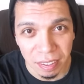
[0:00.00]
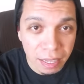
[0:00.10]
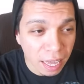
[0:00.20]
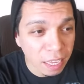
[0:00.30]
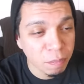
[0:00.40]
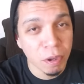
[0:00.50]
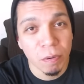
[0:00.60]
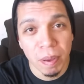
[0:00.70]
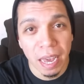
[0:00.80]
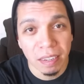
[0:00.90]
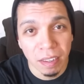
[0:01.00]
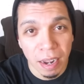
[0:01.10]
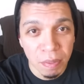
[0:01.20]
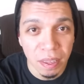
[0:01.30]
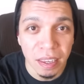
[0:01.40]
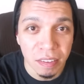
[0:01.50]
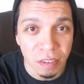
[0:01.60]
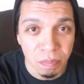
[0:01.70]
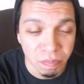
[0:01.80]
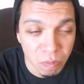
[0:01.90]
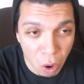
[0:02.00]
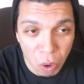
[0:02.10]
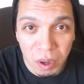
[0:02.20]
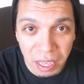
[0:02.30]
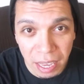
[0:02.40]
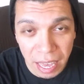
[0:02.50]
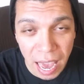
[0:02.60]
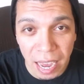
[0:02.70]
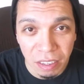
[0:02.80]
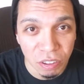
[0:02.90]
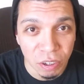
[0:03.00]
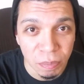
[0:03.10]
I like Bill Paxton. I think he's a okay actor,